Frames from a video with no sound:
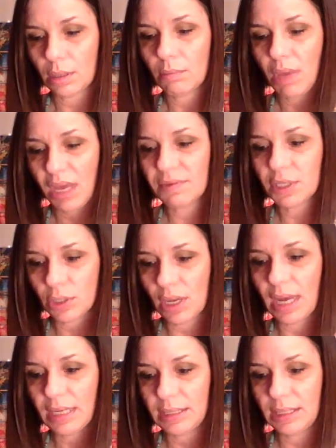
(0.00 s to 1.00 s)

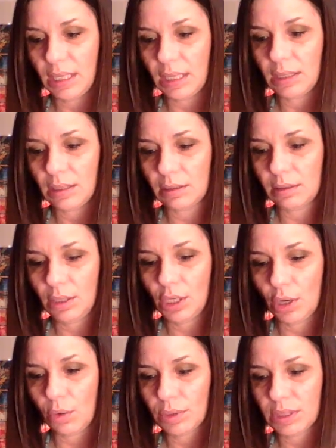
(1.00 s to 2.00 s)
I see,
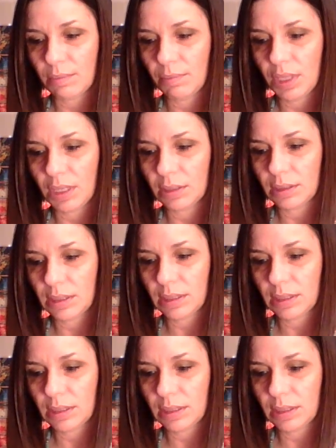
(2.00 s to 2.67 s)
some things